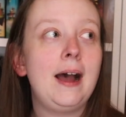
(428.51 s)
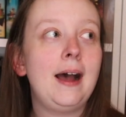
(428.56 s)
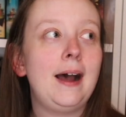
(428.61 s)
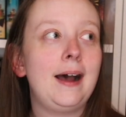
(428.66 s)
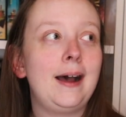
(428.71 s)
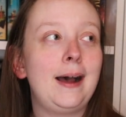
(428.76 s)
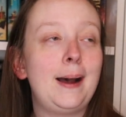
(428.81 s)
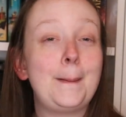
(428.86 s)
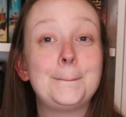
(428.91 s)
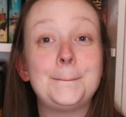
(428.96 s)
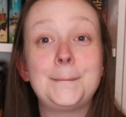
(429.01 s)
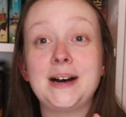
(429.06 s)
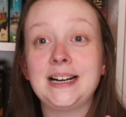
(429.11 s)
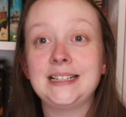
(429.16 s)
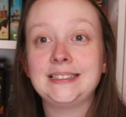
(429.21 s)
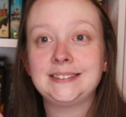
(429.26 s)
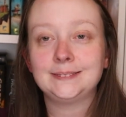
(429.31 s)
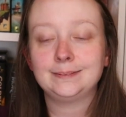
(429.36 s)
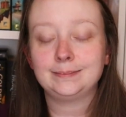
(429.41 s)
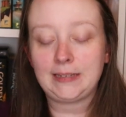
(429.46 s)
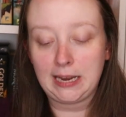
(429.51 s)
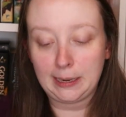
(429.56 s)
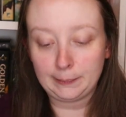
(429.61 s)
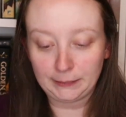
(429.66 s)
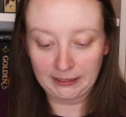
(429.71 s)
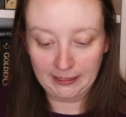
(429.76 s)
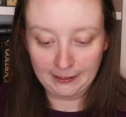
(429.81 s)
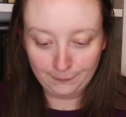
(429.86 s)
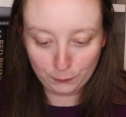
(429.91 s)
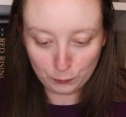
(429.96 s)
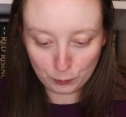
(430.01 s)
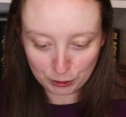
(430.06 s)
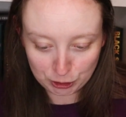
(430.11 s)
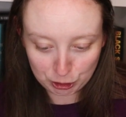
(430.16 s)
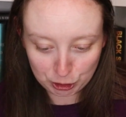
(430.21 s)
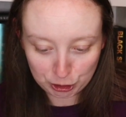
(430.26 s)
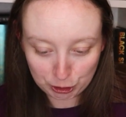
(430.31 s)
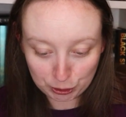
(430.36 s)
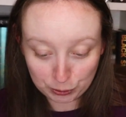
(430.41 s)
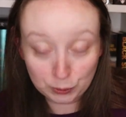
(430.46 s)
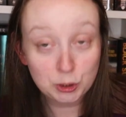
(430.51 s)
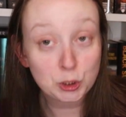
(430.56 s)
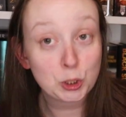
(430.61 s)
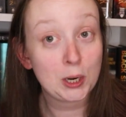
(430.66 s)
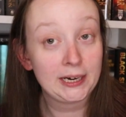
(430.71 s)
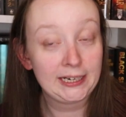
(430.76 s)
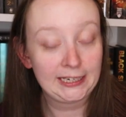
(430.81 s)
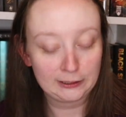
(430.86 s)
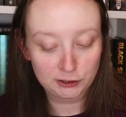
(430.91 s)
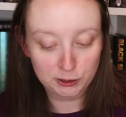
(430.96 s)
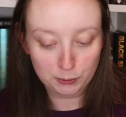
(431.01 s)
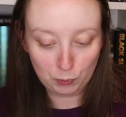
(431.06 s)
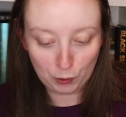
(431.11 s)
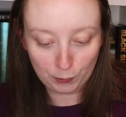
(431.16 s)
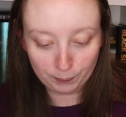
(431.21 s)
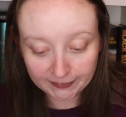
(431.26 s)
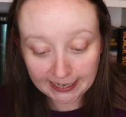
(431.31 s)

uh, but I'm looking forward to trying out some more.